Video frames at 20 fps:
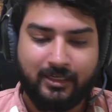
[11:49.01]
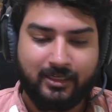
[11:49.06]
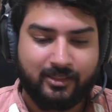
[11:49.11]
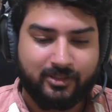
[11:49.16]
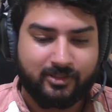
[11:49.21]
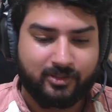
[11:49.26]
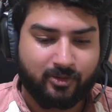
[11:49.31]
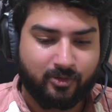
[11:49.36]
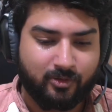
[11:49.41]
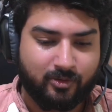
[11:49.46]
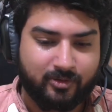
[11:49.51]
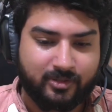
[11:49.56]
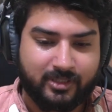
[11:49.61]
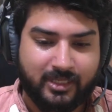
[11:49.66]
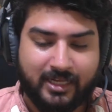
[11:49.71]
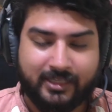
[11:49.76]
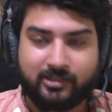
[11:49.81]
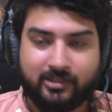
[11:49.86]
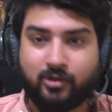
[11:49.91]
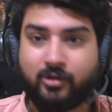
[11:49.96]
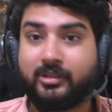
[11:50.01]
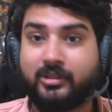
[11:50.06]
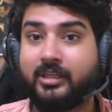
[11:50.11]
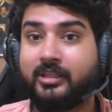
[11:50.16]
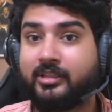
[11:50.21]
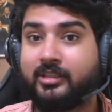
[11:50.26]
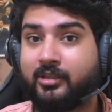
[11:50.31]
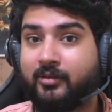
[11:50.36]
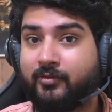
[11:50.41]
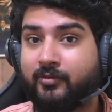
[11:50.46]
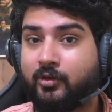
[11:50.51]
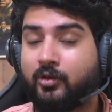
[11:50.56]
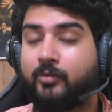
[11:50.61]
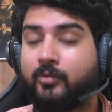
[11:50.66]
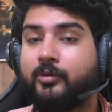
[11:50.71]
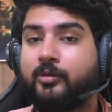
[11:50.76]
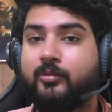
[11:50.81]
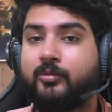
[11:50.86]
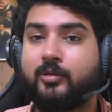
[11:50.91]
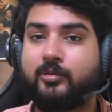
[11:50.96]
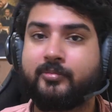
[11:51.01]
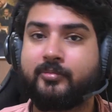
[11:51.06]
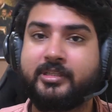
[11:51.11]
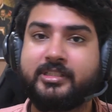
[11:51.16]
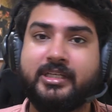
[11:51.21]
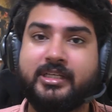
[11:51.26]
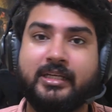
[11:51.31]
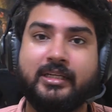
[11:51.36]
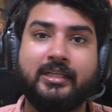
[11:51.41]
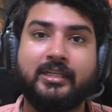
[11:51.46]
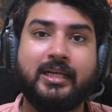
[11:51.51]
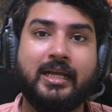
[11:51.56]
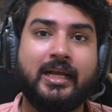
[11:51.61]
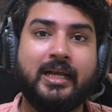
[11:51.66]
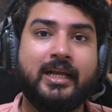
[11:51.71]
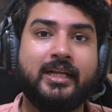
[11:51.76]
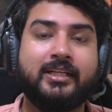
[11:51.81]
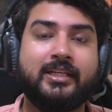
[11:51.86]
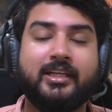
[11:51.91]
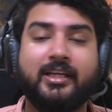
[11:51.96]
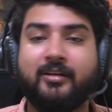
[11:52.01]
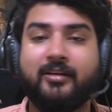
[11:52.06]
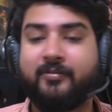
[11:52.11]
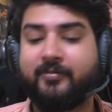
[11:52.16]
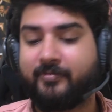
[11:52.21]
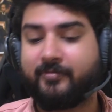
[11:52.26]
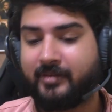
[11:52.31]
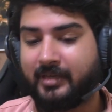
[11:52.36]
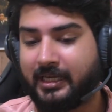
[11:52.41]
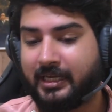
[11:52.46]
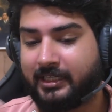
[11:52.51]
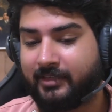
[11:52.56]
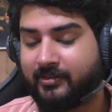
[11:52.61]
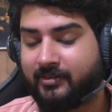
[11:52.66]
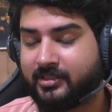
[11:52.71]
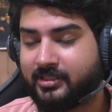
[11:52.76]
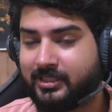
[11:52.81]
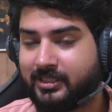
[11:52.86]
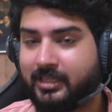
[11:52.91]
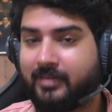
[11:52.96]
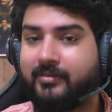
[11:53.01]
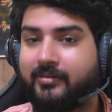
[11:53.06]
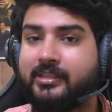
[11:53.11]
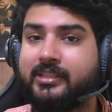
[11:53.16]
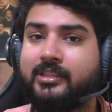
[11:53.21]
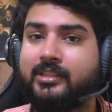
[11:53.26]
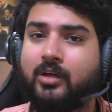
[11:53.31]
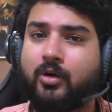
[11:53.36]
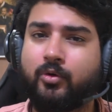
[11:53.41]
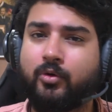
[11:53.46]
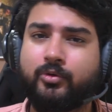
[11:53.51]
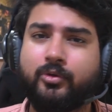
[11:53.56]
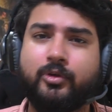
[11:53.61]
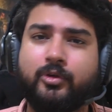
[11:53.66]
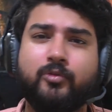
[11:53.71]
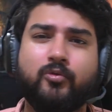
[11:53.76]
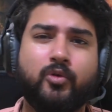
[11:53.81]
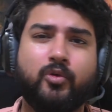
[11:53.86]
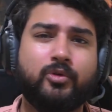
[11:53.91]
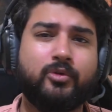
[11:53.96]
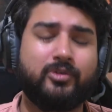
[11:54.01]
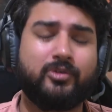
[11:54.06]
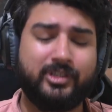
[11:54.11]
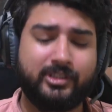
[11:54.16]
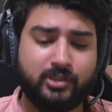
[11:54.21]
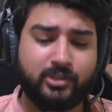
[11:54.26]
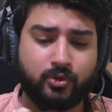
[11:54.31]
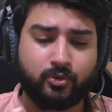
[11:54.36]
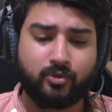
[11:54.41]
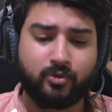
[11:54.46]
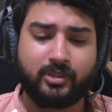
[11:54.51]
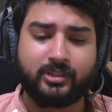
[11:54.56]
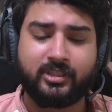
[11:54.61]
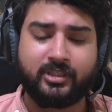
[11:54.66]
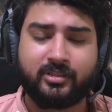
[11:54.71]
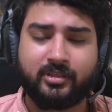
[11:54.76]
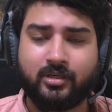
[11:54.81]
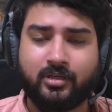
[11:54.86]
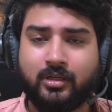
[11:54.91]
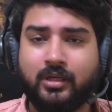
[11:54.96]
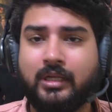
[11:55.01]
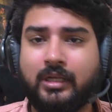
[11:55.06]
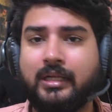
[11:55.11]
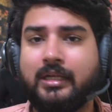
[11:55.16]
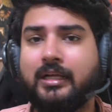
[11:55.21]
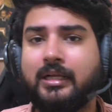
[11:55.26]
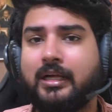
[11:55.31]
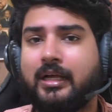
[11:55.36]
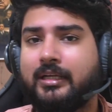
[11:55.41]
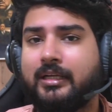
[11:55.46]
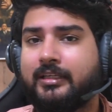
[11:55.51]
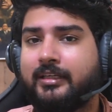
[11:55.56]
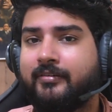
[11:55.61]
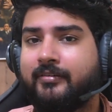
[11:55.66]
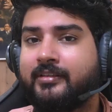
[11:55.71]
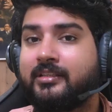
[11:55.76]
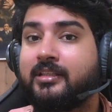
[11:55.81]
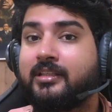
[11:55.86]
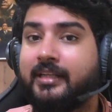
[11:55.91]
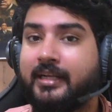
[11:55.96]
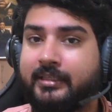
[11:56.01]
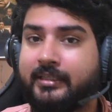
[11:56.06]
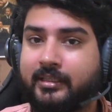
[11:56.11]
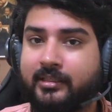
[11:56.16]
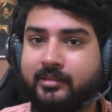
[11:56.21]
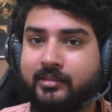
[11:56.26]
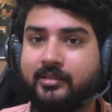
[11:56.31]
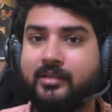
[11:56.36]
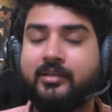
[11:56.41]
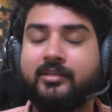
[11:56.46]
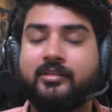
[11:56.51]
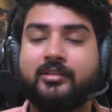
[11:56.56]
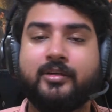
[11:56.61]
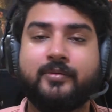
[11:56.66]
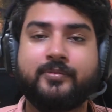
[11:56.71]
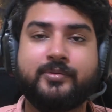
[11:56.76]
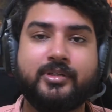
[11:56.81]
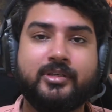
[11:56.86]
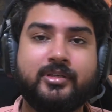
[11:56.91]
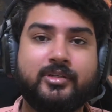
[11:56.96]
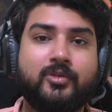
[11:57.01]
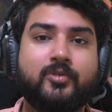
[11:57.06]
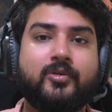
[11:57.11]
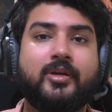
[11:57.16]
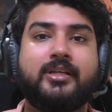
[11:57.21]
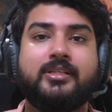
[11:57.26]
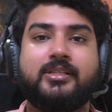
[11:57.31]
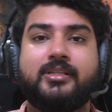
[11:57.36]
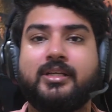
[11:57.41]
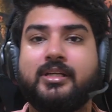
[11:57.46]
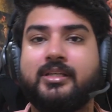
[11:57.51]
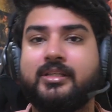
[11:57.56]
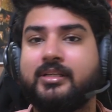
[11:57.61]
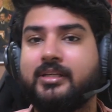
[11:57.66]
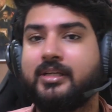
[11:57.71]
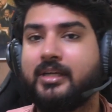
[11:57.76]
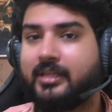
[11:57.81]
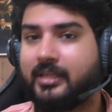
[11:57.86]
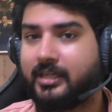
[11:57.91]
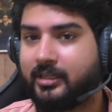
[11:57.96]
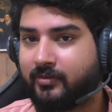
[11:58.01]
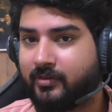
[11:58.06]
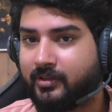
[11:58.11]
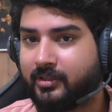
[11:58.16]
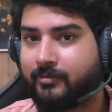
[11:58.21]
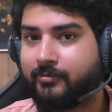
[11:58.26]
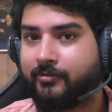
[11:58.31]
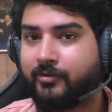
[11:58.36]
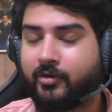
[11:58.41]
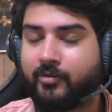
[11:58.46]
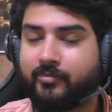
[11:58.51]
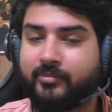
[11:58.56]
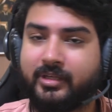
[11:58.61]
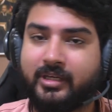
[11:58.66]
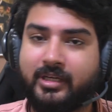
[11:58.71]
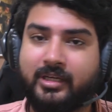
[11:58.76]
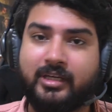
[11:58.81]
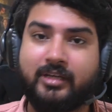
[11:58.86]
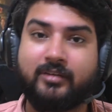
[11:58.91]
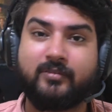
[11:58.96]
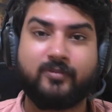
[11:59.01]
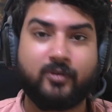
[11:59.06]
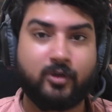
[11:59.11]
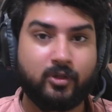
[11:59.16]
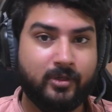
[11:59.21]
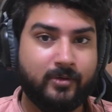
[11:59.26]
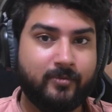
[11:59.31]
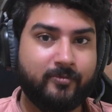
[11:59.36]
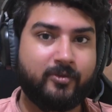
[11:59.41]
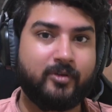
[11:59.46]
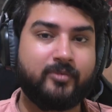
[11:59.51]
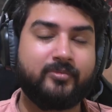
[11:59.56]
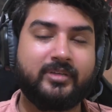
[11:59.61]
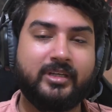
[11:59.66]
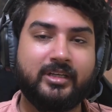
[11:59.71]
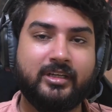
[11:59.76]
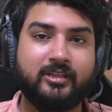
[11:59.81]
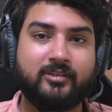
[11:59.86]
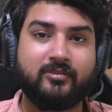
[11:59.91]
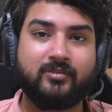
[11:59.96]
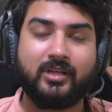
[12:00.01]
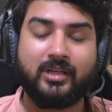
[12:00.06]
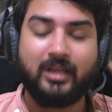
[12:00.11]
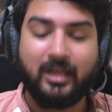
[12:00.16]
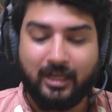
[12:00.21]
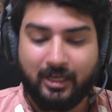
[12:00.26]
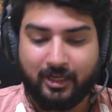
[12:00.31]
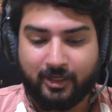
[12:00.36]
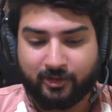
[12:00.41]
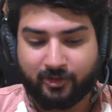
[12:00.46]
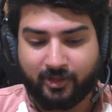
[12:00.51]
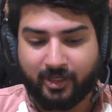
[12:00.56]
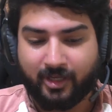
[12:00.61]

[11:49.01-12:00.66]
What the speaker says: So thanks a lot, Aditya, for coming on my channel. And if anyone still have any doubt or you want to reach out to Aditya, I'll give his LinkedIn in the description. You guys can connect with him from there and follow him from there as well. So